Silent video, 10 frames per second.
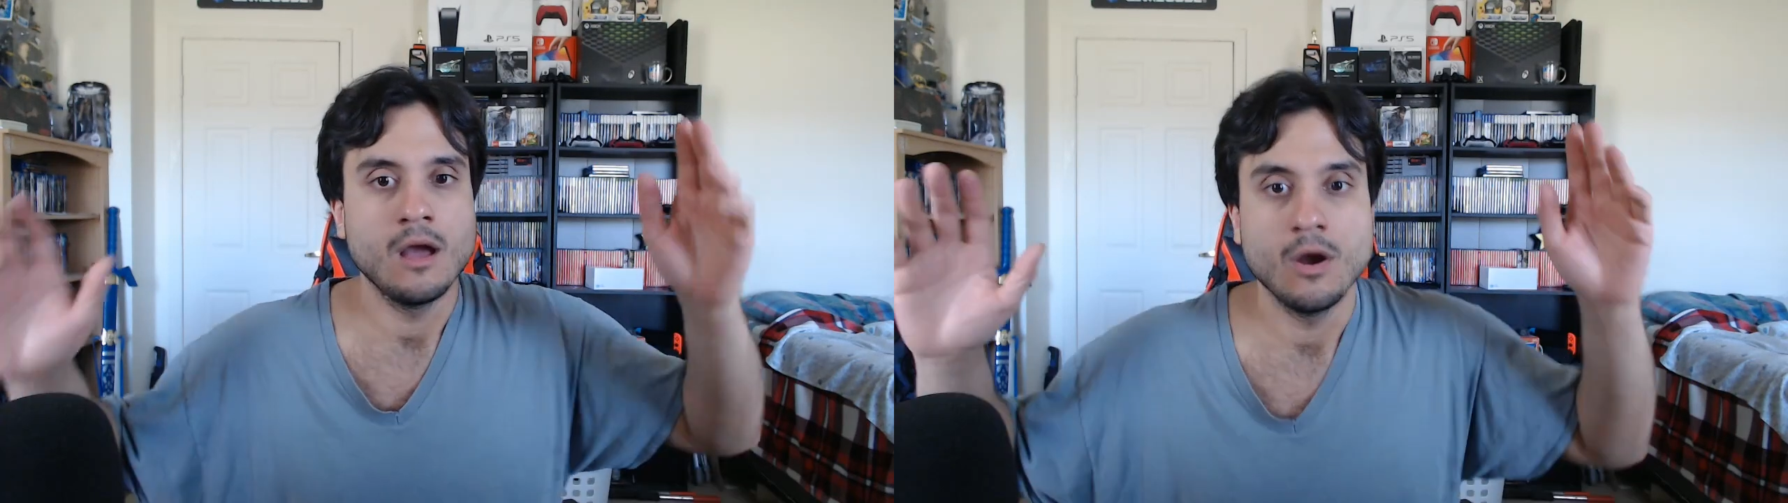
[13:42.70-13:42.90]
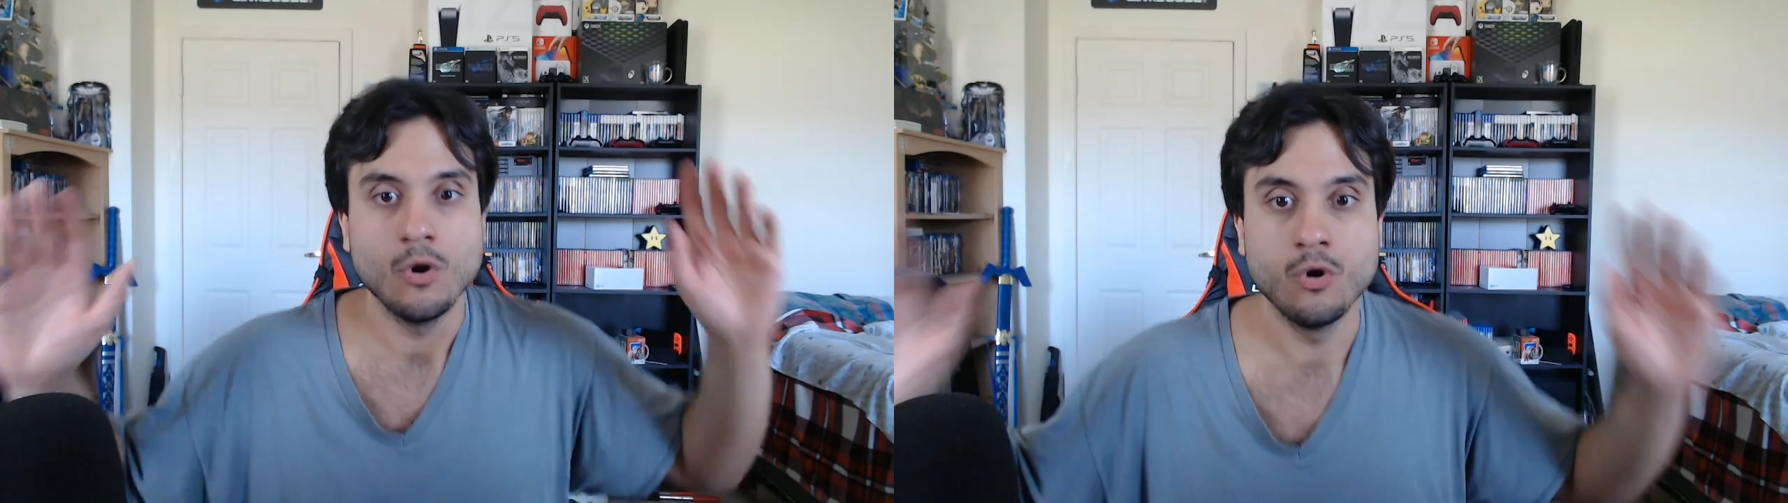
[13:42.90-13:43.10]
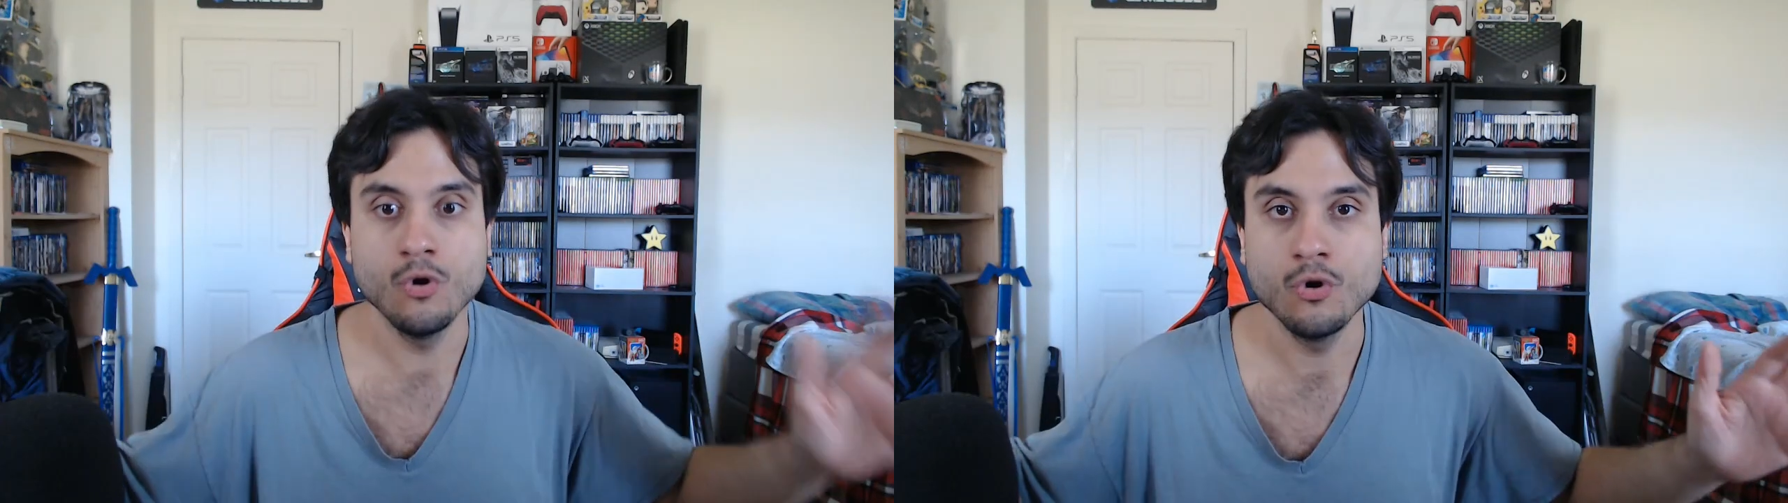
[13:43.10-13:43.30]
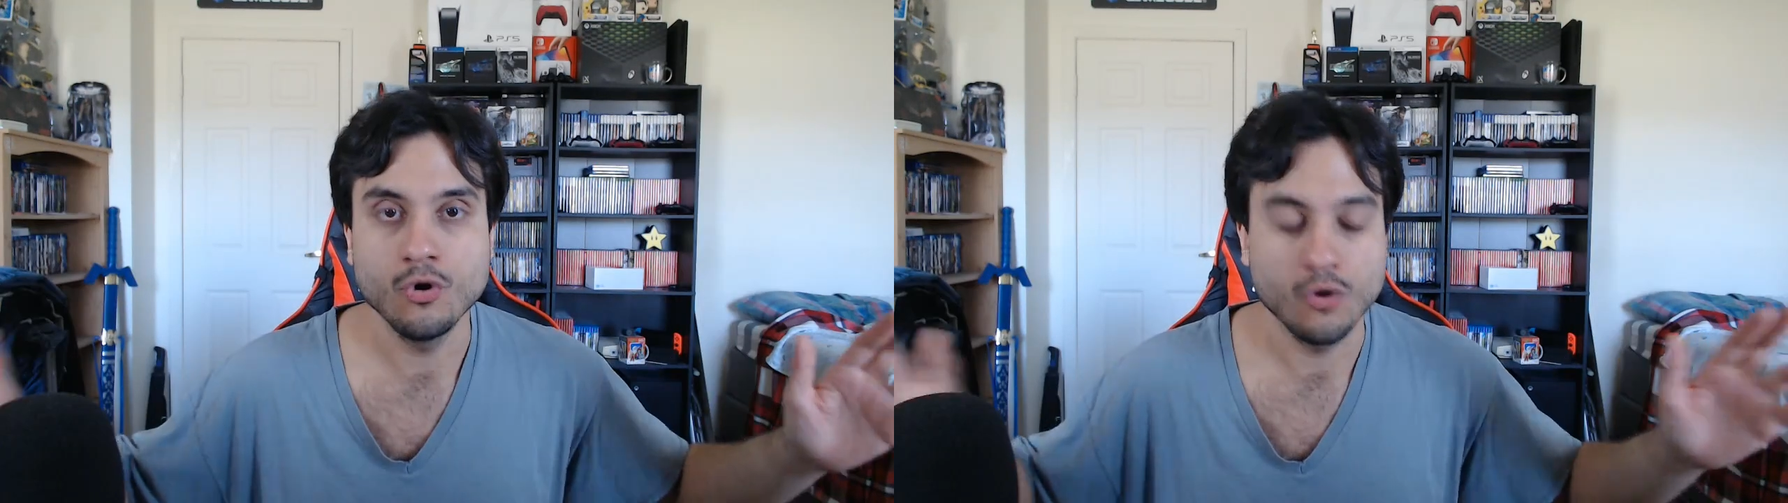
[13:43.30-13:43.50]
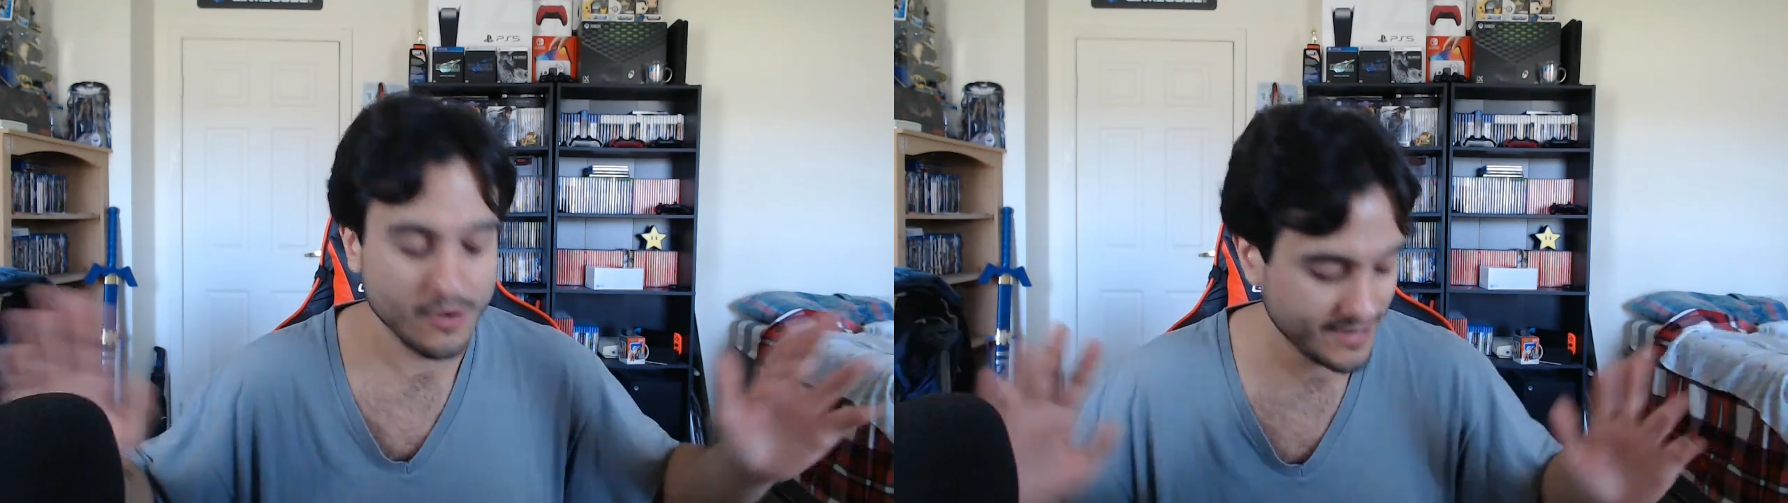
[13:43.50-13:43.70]
Whew.
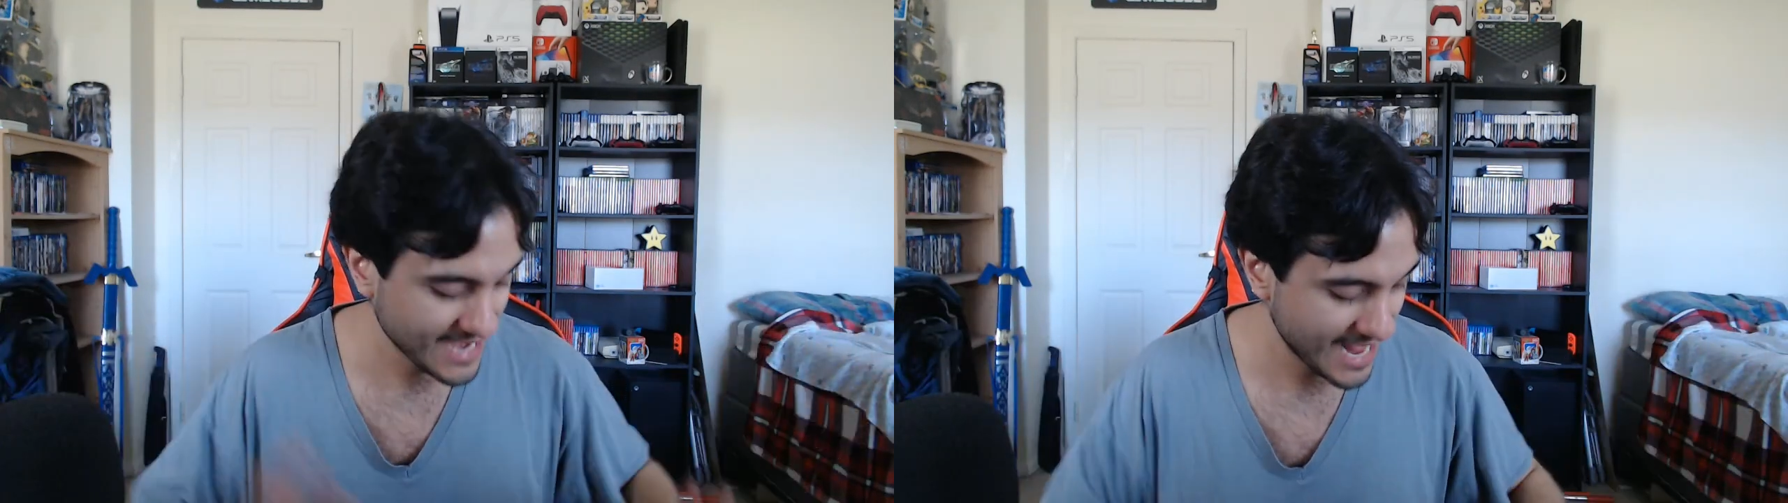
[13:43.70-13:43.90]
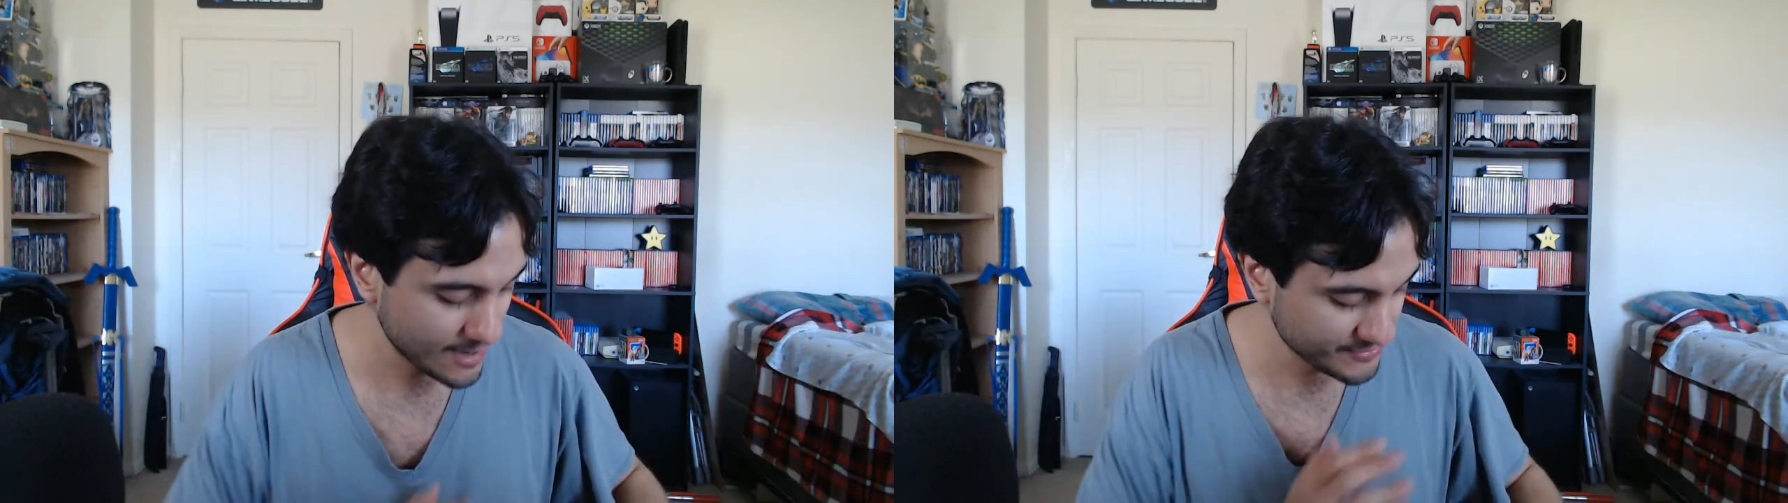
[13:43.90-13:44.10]
Now,